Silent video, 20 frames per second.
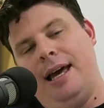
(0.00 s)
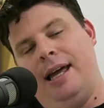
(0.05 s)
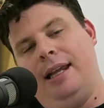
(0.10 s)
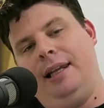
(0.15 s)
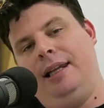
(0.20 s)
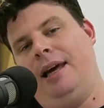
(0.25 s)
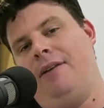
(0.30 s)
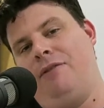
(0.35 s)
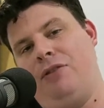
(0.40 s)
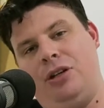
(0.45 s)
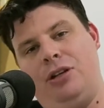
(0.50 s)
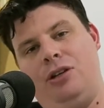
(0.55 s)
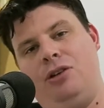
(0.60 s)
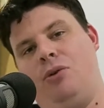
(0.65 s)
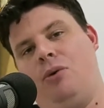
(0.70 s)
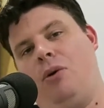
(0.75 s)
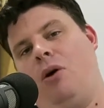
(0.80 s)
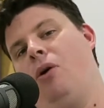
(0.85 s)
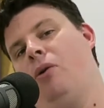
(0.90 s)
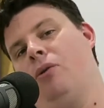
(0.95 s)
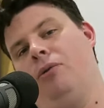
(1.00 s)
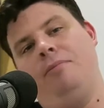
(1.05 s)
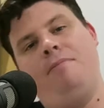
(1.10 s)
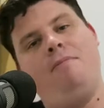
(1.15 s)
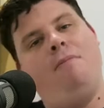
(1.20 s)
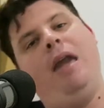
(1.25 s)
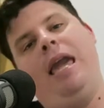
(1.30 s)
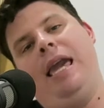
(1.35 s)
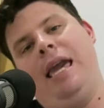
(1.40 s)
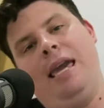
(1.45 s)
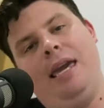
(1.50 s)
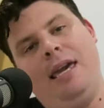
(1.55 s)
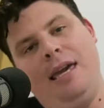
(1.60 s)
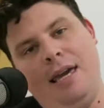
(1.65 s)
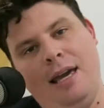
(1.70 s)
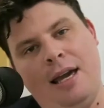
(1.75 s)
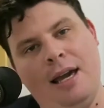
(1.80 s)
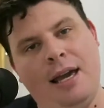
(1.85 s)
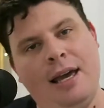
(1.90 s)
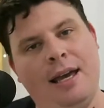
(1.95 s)
11-year-old
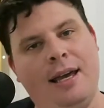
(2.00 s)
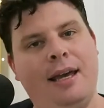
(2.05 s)
me